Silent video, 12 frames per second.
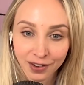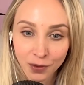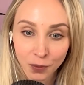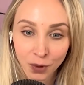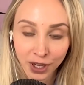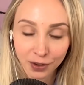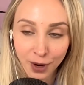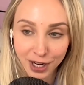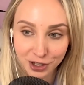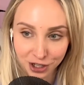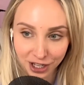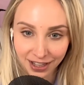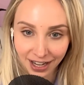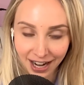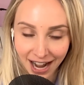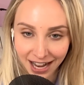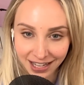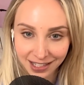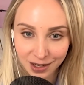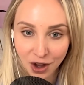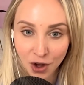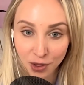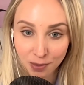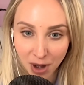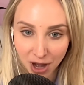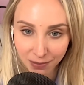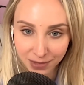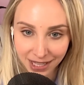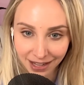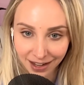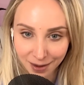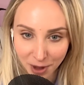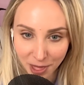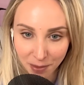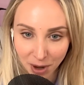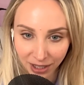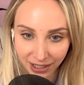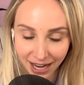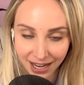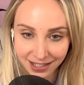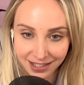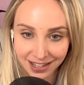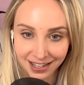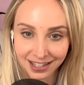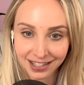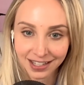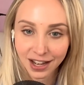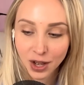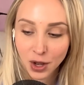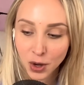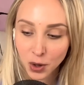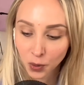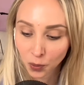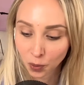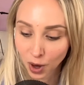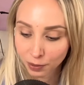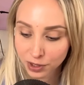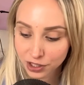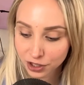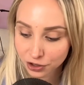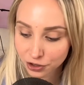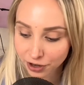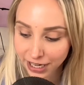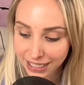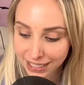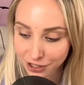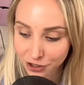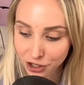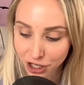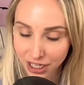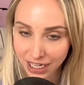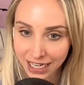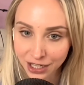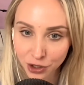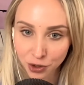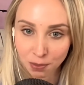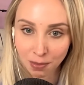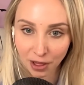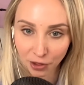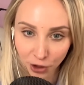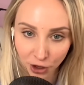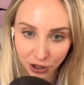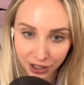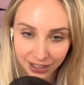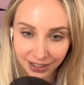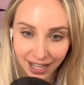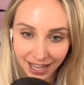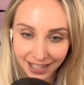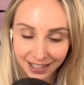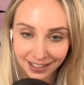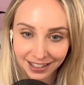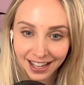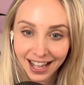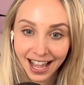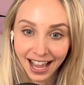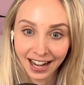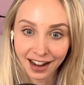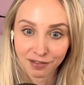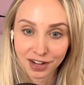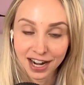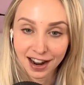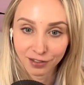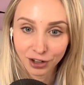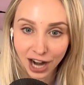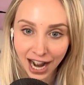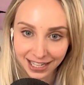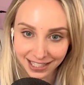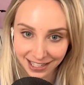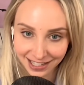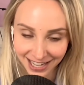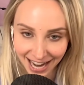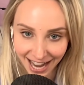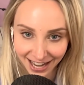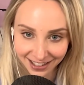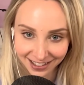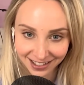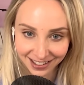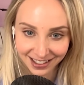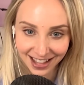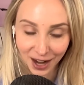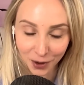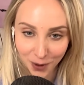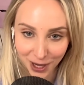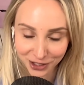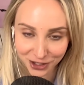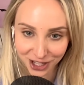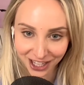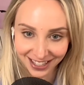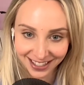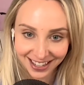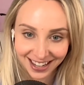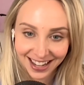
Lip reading: One question that I ask all the moms that come on the podcast is, what was your transition into motherhood like? And I've never asked a dad that question.